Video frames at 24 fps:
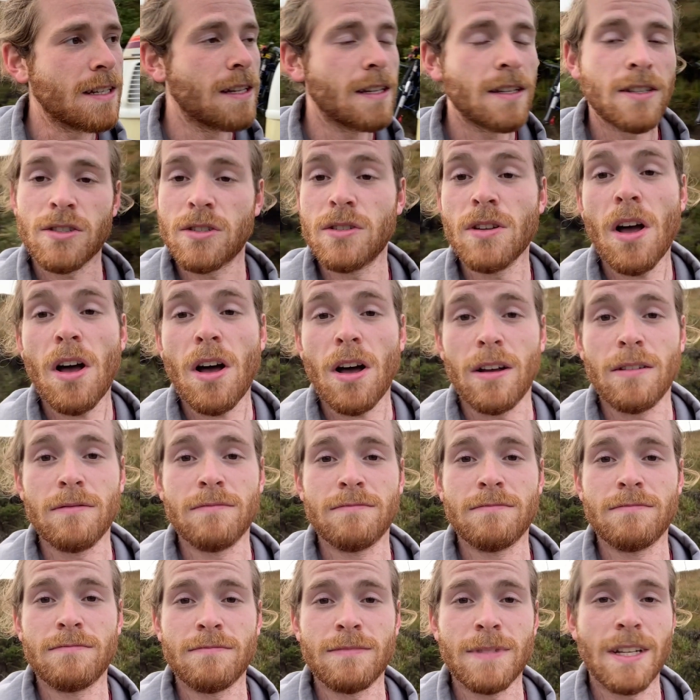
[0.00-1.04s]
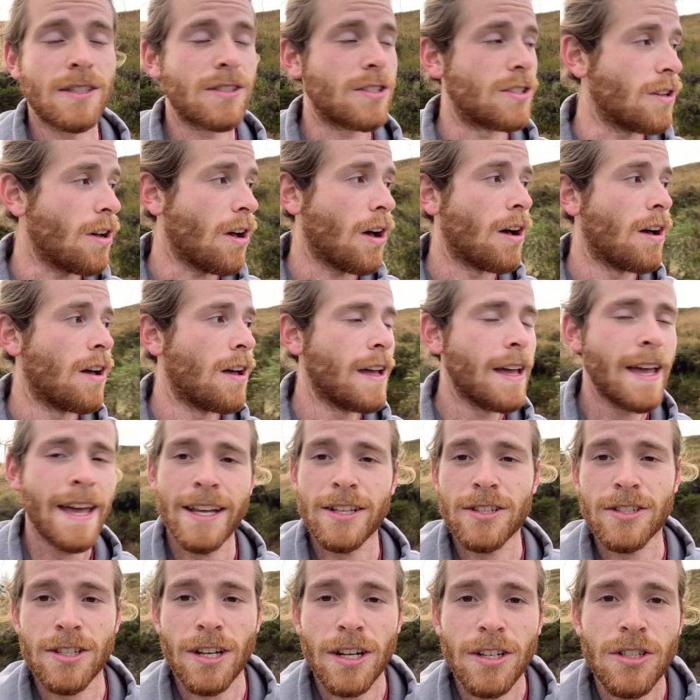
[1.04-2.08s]
It's not. It's not.
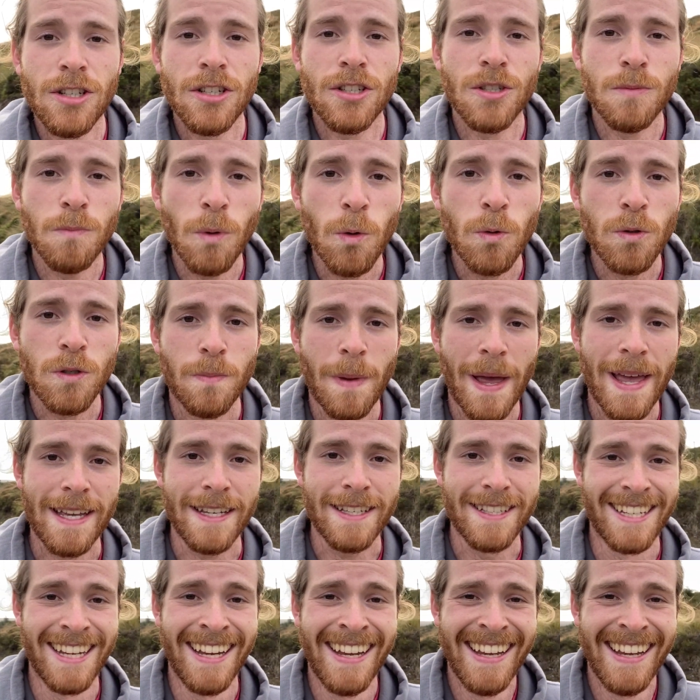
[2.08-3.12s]
It's such a small space.